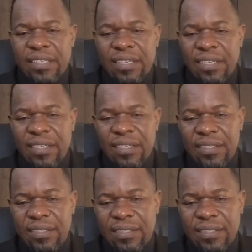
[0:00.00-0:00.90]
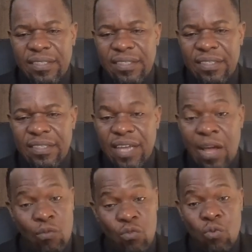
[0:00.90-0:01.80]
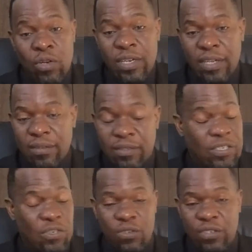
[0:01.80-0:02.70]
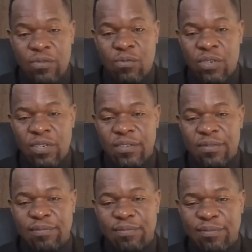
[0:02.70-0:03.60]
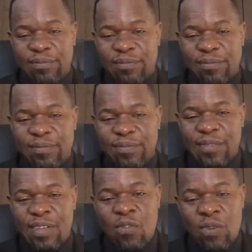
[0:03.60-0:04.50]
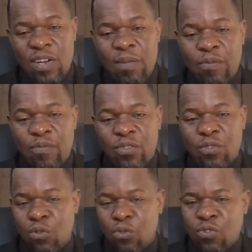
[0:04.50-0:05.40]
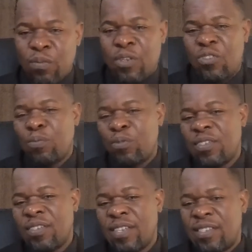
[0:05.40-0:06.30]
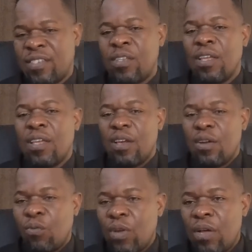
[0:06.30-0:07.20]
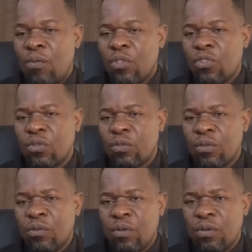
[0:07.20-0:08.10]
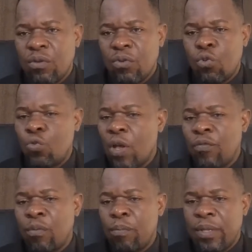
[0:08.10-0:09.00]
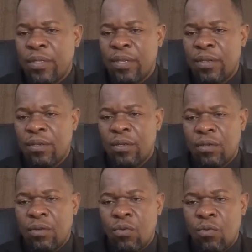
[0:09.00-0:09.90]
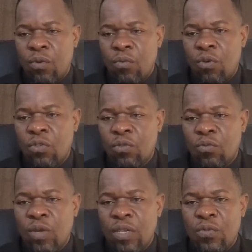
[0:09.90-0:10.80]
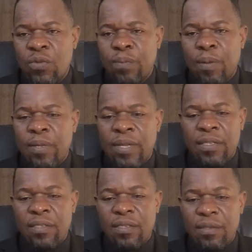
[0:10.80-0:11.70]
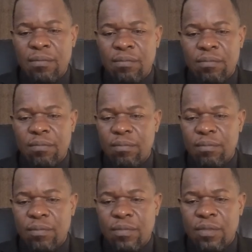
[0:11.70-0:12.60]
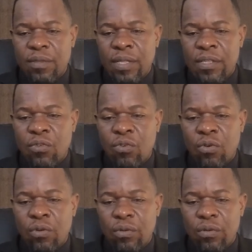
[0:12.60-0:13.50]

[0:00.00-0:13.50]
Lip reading: I would wonder, seriously wonder. I would rather prefer to go through the mediation process and see what could we have done better? Where do you probably get it wrong?